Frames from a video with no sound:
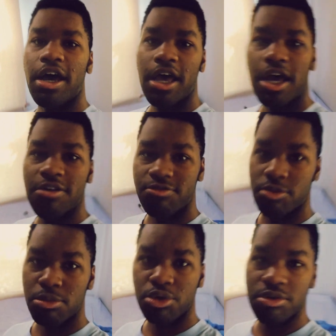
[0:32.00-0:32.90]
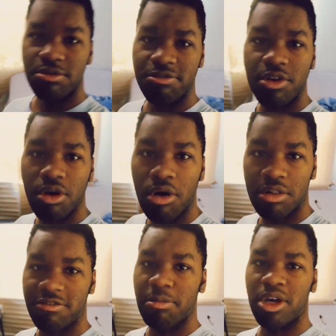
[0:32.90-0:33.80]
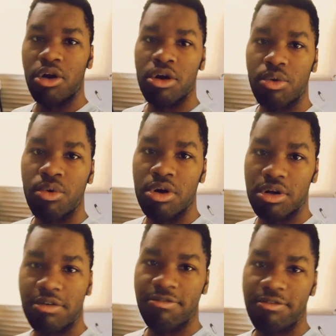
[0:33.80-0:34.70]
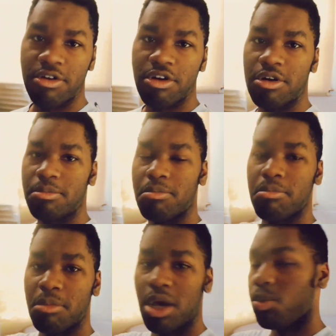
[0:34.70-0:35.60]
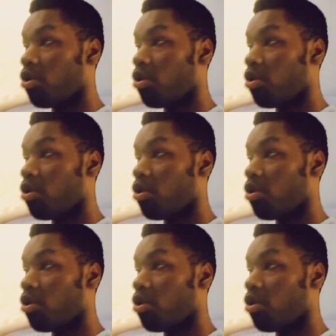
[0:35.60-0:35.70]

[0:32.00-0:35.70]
I have removed all of my artwork from my